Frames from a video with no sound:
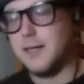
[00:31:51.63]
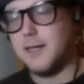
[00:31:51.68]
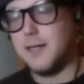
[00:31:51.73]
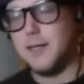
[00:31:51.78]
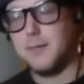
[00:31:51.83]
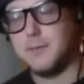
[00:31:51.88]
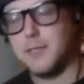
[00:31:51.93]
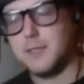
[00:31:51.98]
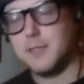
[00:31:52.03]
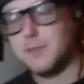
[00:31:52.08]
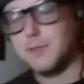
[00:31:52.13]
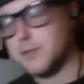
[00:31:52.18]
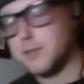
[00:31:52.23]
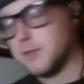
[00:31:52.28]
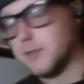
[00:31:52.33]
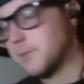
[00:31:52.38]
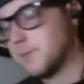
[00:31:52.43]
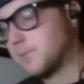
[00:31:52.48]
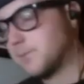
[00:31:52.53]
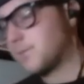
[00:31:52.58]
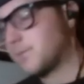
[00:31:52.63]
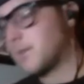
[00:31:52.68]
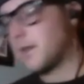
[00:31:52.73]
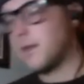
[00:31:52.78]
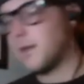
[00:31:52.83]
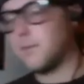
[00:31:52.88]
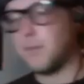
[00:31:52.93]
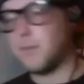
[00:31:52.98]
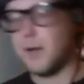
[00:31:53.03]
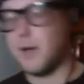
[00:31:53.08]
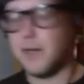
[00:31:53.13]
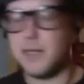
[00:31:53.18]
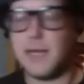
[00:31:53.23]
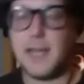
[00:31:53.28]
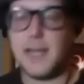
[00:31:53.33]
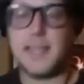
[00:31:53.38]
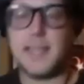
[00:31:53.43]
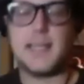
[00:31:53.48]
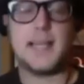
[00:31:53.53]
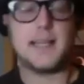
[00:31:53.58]
I'm not sure. But
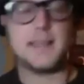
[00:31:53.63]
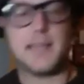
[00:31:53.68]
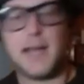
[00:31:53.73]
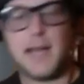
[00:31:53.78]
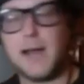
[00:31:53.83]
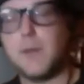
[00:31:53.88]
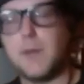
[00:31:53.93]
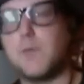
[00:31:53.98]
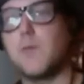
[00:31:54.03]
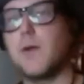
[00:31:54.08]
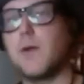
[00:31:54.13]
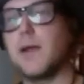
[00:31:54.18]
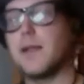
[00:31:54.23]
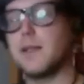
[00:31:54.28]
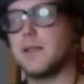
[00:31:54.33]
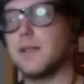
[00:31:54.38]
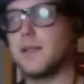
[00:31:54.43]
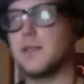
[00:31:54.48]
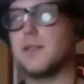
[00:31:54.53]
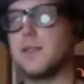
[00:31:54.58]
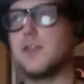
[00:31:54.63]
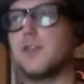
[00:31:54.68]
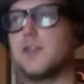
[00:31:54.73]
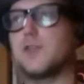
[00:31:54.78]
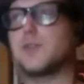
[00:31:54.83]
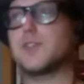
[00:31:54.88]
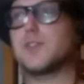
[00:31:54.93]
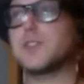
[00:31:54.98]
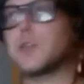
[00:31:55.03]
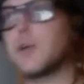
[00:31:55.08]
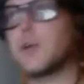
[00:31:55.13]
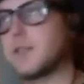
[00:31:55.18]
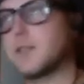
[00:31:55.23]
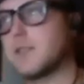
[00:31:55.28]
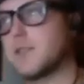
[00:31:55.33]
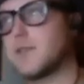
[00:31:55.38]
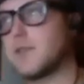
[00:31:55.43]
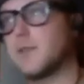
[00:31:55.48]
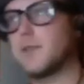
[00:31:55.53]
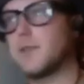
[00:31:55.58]
I get that when you start
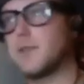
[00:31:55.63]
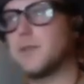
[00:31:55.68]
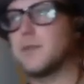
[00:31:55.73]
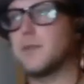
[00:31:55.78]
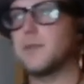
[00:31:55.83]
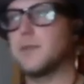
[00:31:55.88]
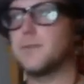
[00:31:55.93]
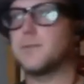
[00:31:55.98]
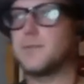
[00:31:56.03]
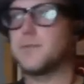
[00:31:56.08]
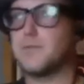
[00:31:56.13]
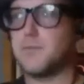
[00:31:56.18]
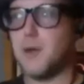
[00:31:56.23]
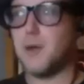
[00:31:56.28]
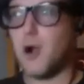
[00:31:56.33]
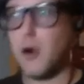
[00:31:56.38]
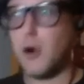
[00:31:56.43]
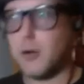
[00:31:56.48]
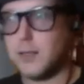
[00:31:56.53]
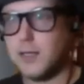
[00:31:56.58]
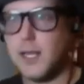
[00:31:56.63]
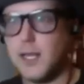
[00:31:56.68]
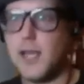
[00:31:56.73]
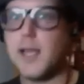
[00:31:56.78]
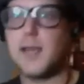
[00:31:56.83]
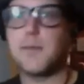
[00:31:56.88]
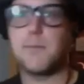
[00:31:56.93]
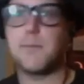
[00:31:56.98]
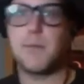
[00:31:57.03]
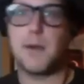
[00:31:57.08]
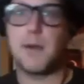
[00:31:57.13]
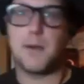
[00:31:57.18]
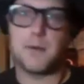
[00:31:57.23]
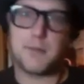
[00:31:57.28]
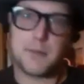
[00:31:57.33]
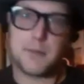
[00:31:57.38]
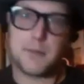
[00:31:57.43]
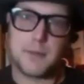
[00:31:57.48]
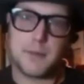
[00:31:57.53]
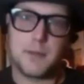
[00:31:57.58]
to parlay
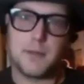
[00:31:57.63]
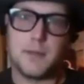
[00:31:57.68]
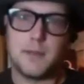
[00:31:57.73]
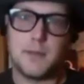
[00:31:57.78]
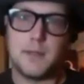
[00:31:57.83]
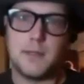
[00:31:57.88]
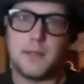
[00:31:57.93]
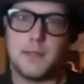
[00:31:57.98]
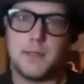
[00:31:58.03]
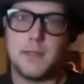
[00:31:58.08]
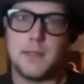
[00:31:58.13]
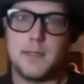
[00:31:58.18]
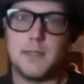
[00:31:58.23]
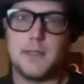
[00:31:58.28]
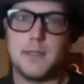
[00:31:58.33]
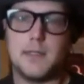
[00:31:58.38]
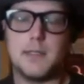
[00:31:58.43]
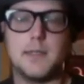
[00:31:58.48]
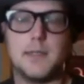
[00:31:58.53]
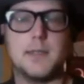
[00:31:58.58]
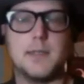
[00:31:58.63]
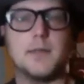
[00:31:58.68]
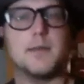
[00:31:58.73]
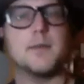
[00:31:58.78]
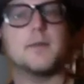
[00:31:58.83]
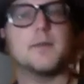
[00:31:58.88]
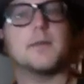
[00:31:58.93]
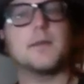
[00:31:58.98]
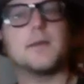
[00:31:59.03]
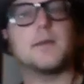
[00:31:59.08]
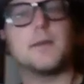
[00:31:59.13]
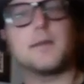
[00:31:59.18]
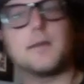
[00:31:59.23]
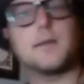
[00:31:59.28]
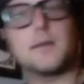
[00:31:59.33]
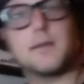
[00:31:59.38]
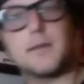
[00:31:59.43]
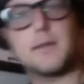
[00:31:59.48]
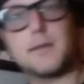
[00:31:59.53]
both, you know, the